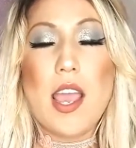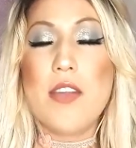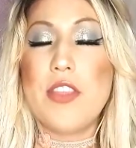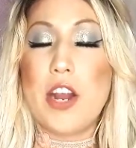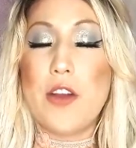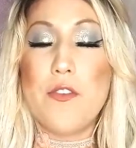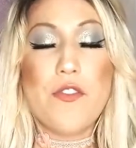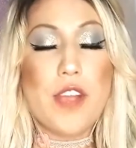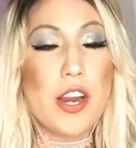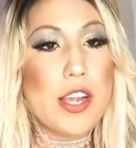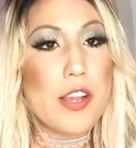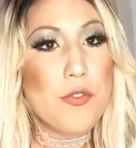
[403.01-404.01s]
They're
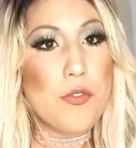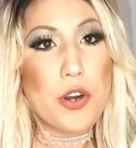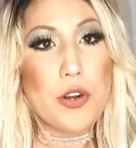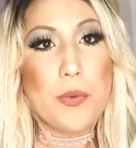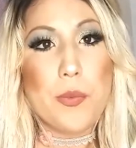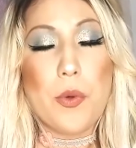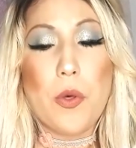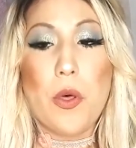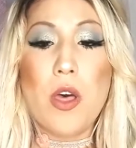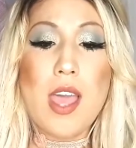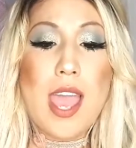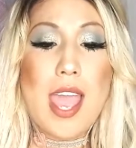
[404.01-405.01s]
very affordable,